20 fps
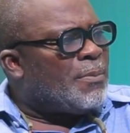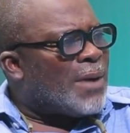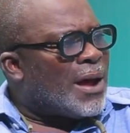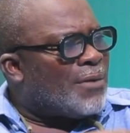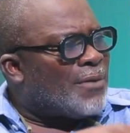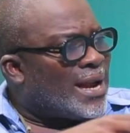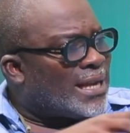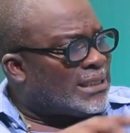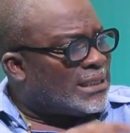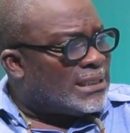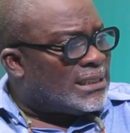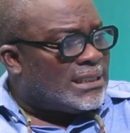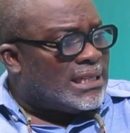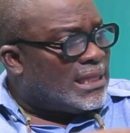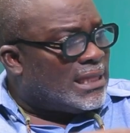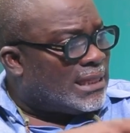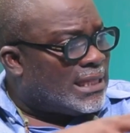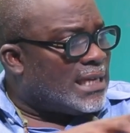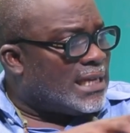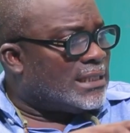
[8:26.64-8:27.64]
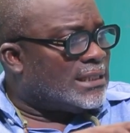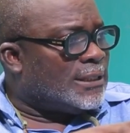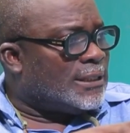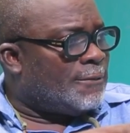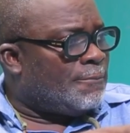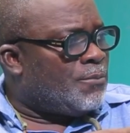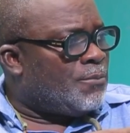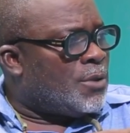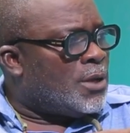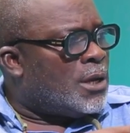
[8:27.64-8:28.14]
are rushing and things.
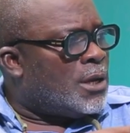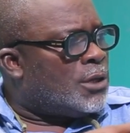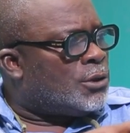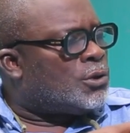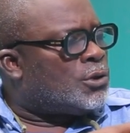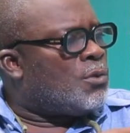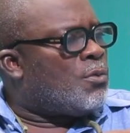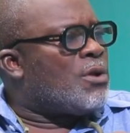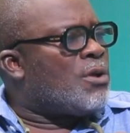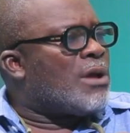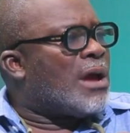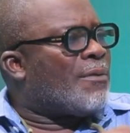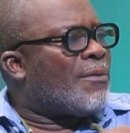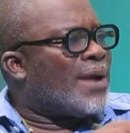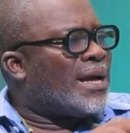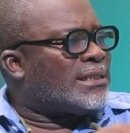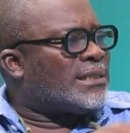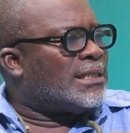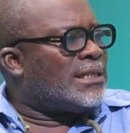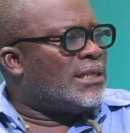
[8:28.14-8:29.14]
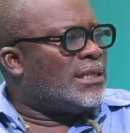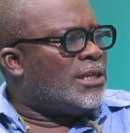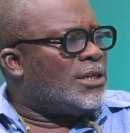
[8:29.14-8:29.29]
So when you are rushing,